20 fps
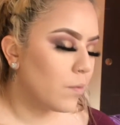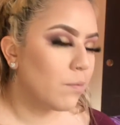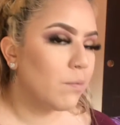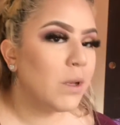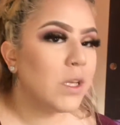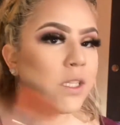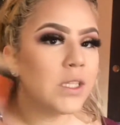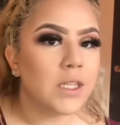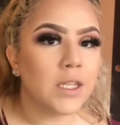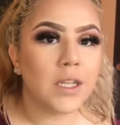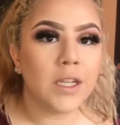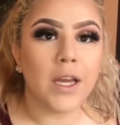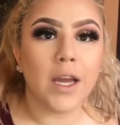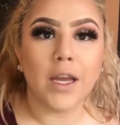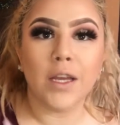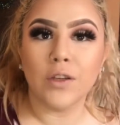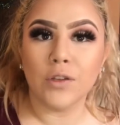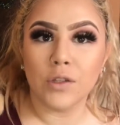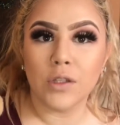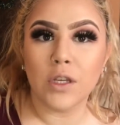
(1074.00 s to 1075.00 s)
Basically, I
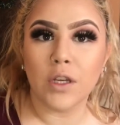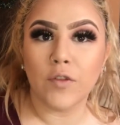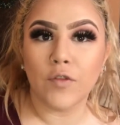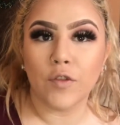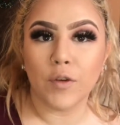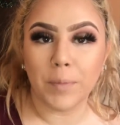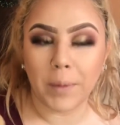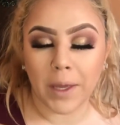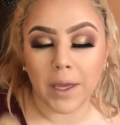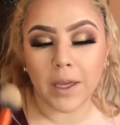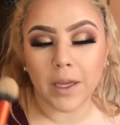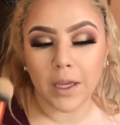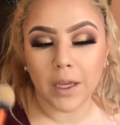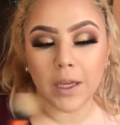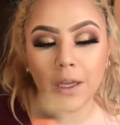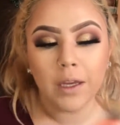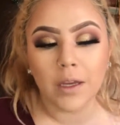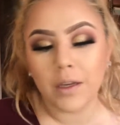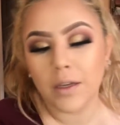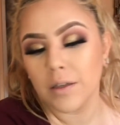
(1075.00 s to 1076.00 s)
use it for
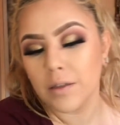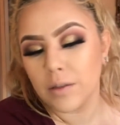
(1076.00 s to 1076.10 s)
baking.